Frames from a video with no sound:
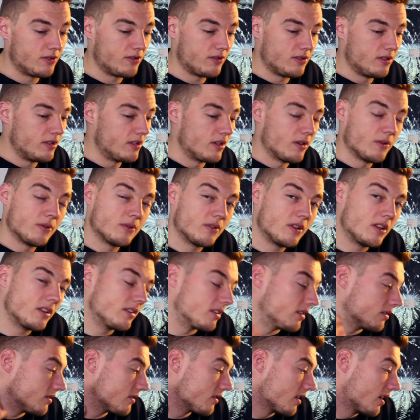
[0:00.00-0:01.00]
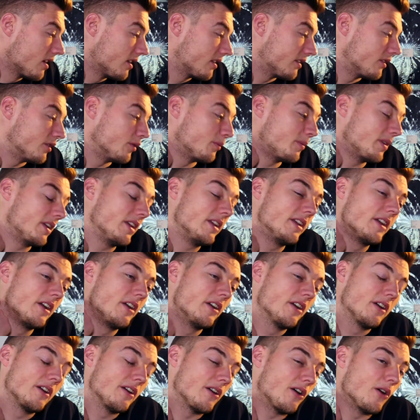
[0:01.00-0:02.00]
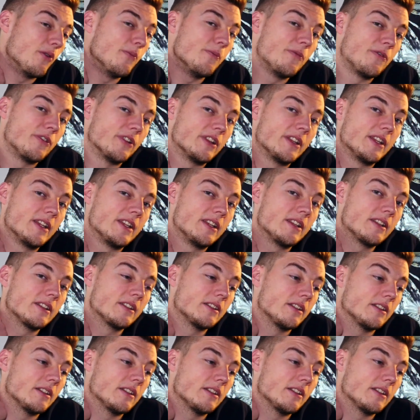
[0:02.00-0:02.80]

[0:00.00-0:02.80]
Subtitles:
There'll be hopefully